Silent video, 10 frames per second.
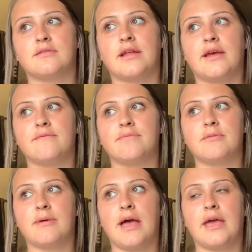that I've been
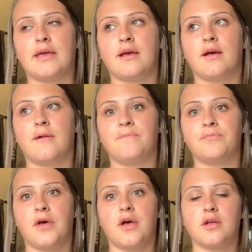buying, um,
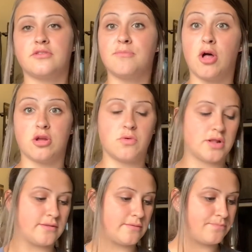the smaller
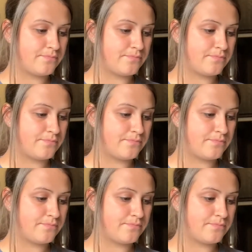ones.